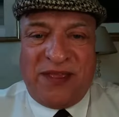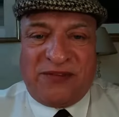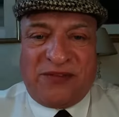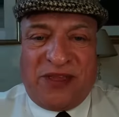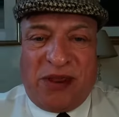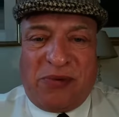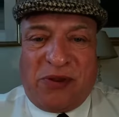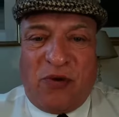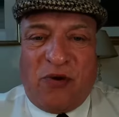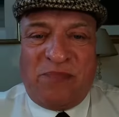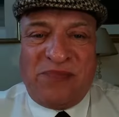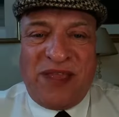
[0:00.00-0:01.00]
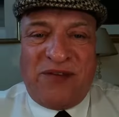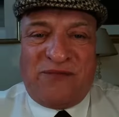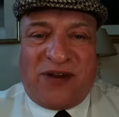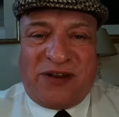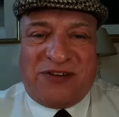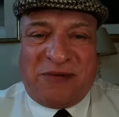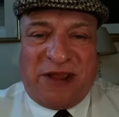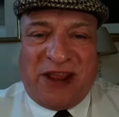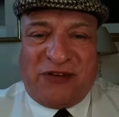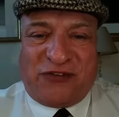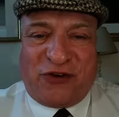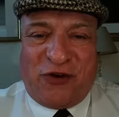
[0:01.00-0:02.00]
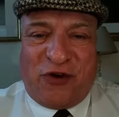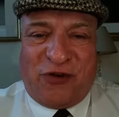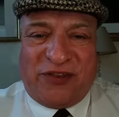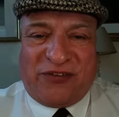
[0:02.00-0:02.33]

So there we go. Fun debate show